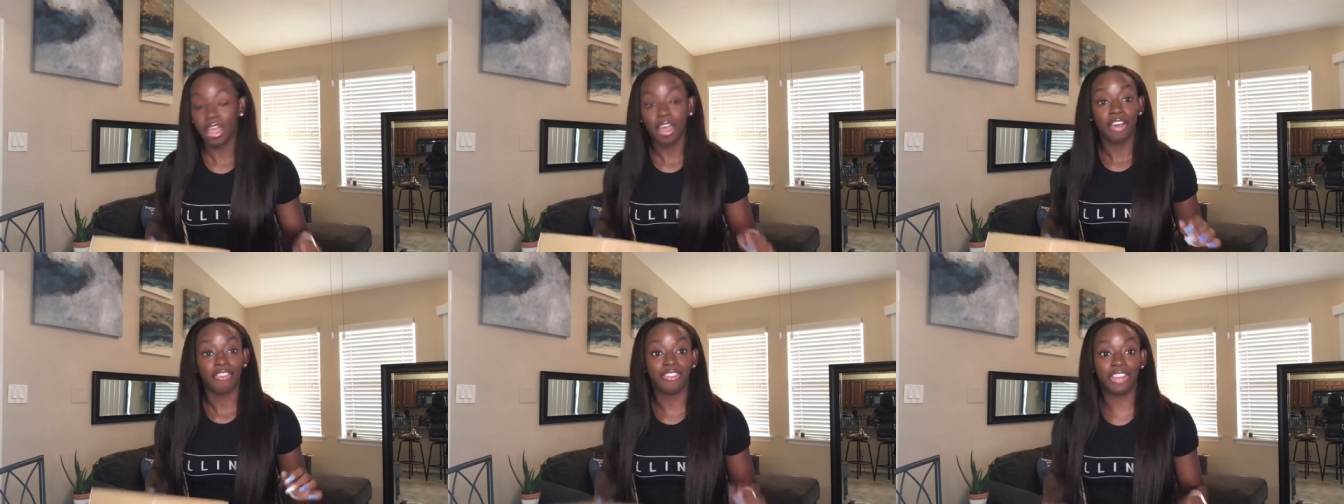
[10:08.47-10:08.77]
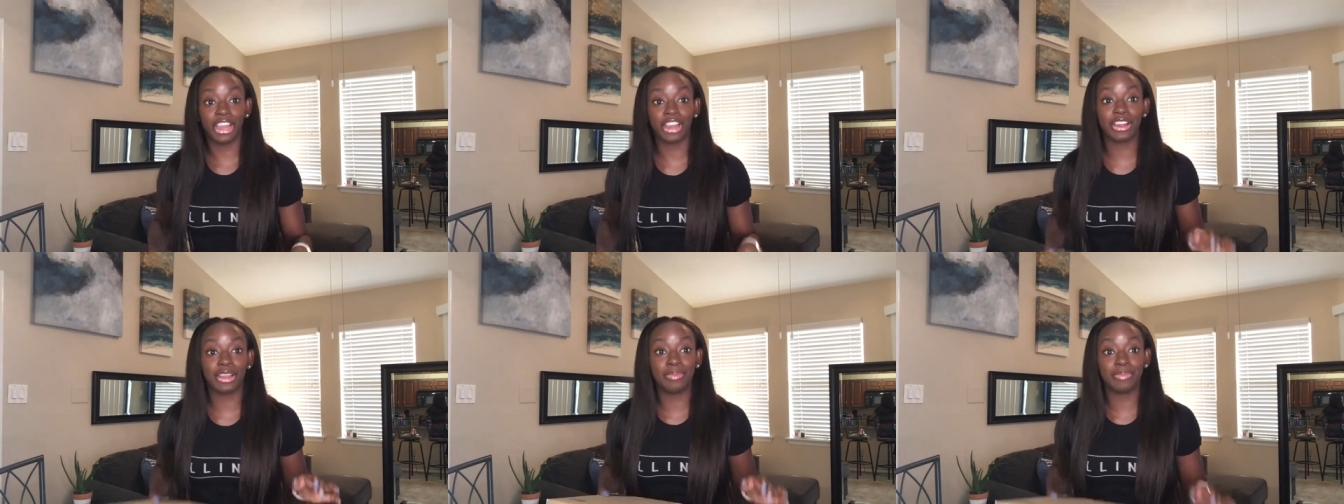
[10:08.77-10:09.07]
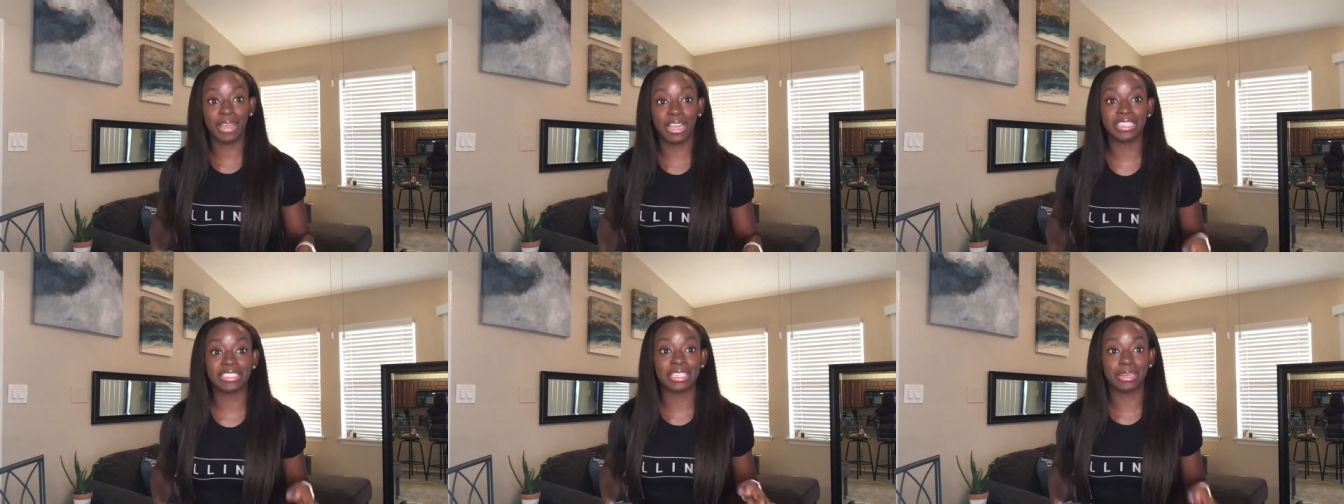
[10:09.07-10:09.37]
Very
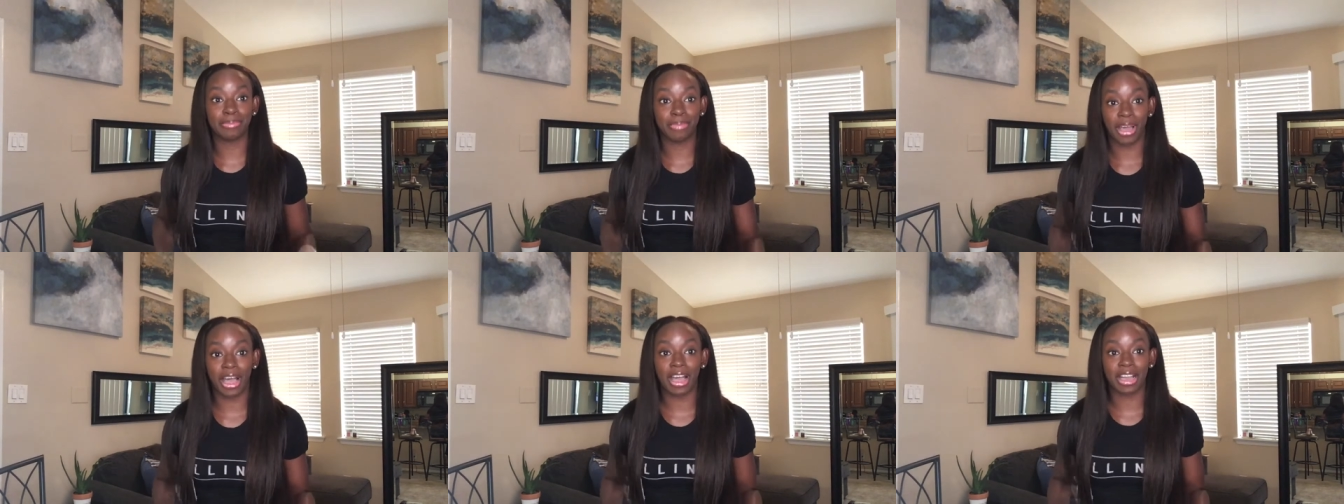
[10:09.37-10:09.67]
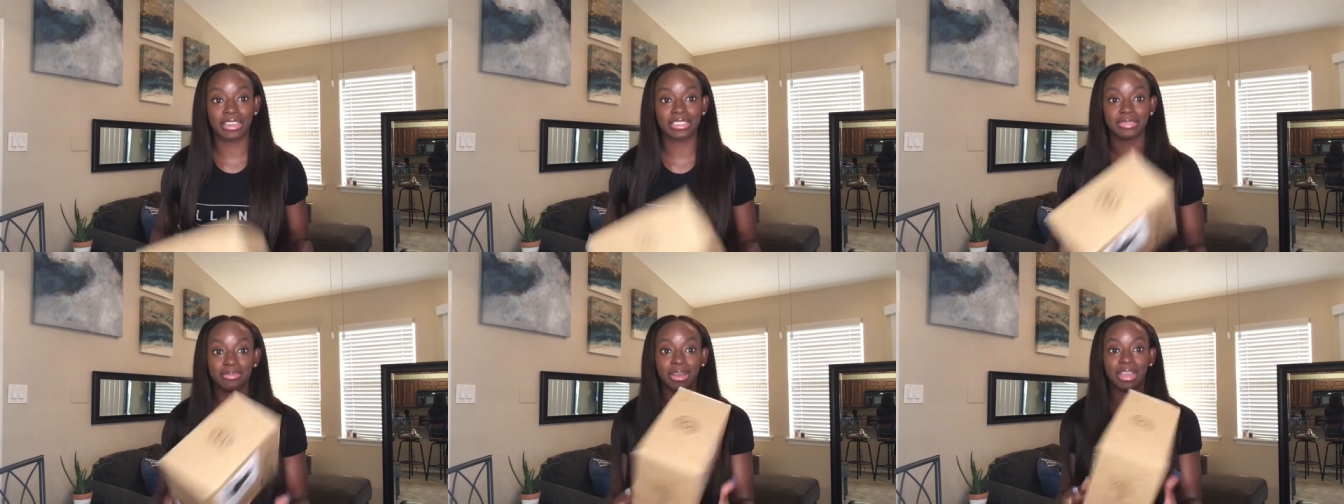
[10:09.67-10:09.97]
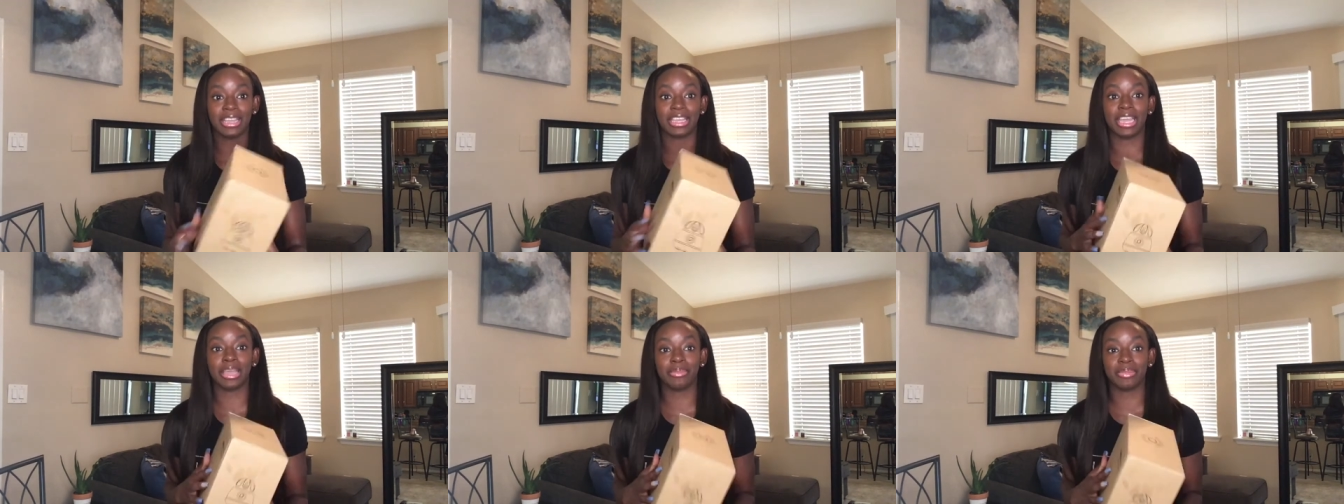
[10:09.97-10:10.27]
basic box. Mine
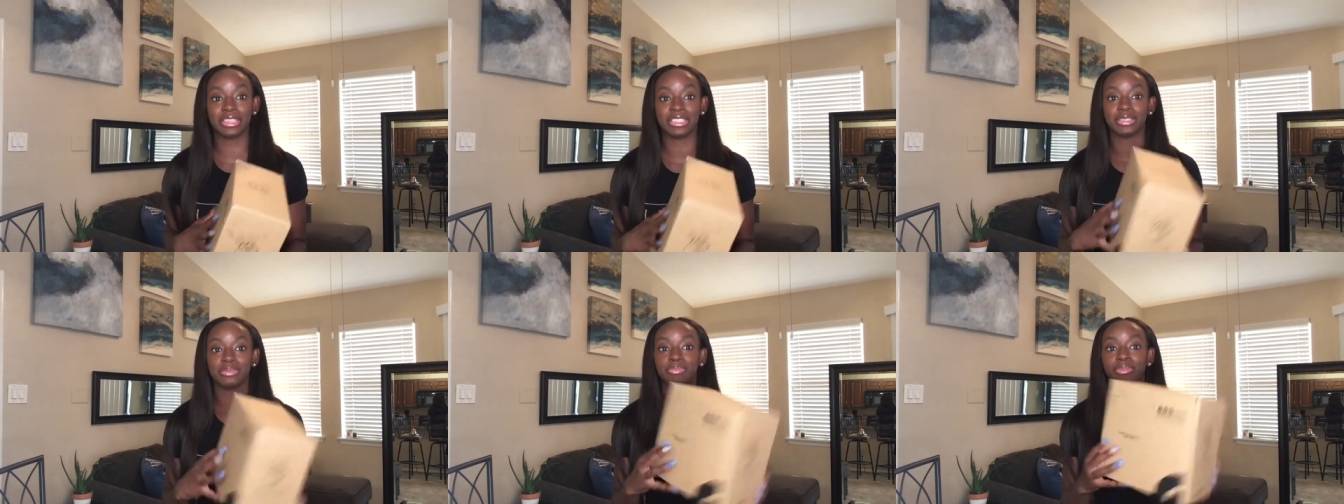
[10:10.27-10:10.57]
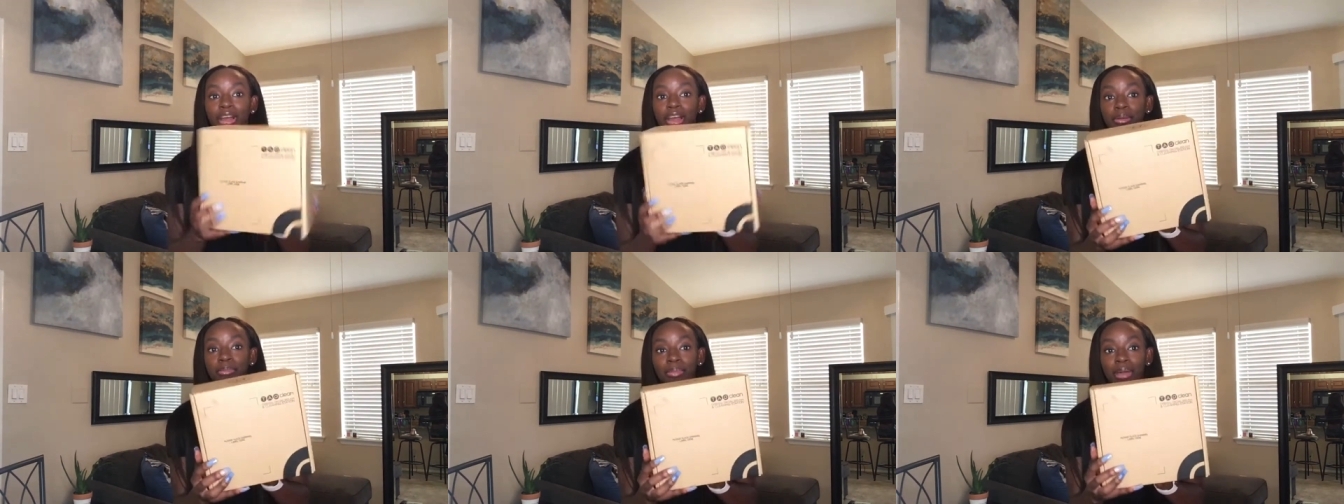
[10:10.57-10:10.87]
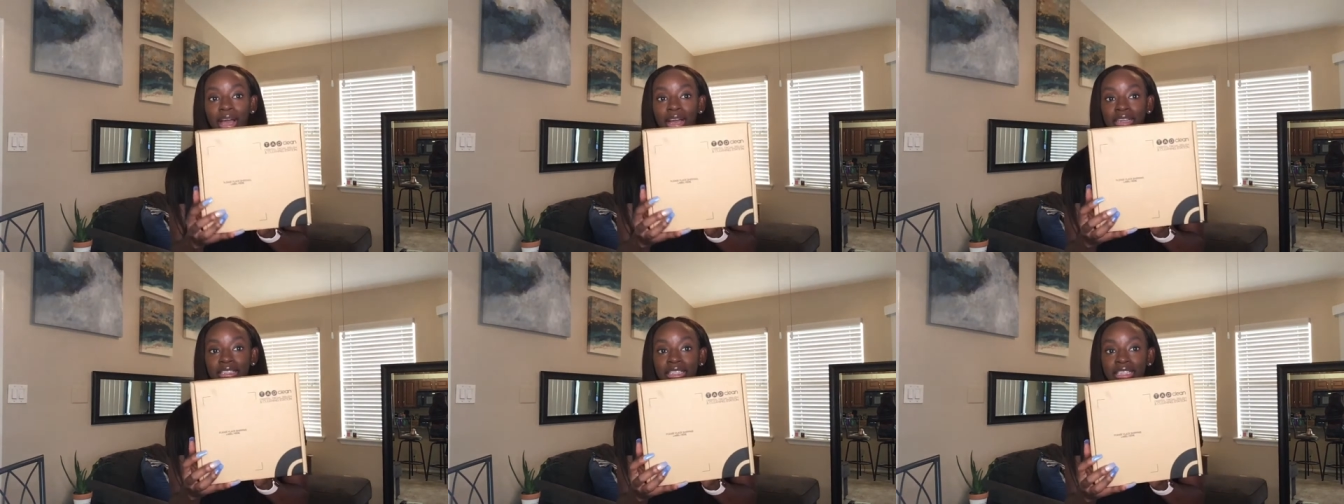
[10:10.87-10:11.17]
came in this brown
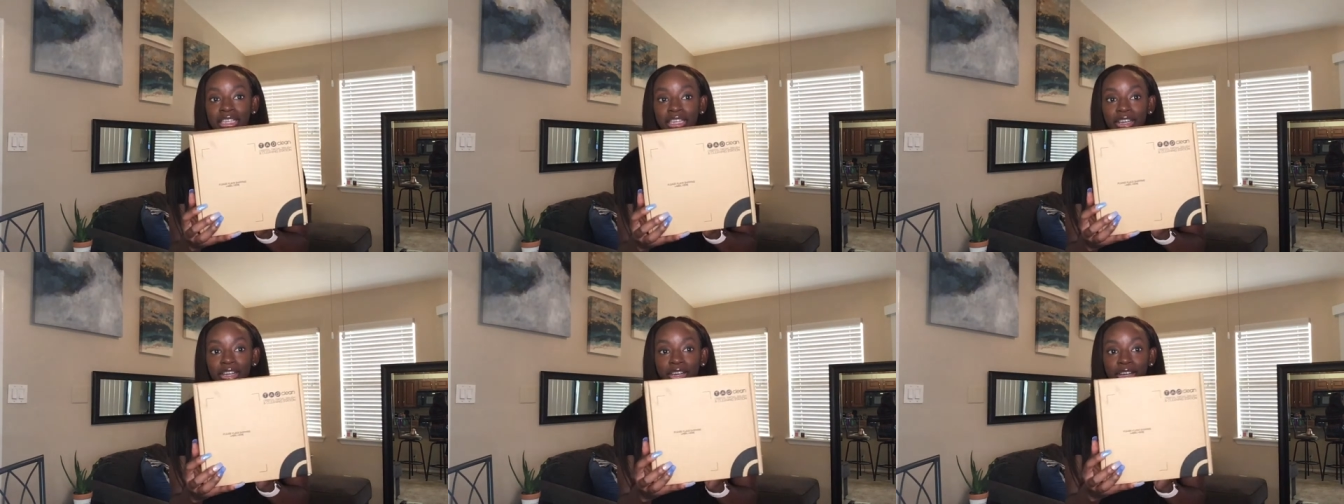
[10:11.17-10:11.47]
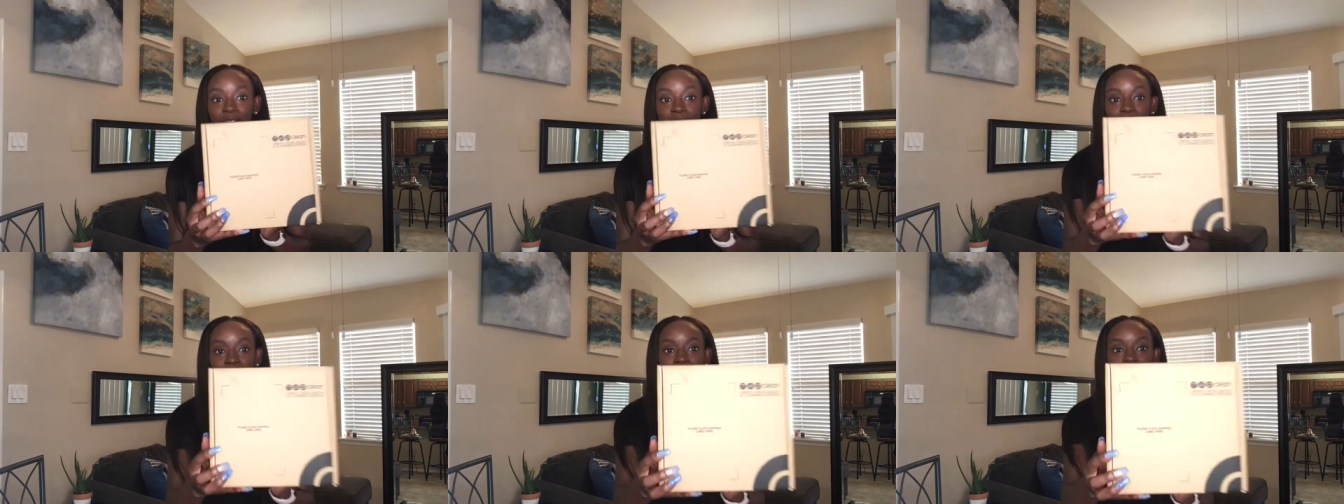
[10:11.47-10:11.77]
box here.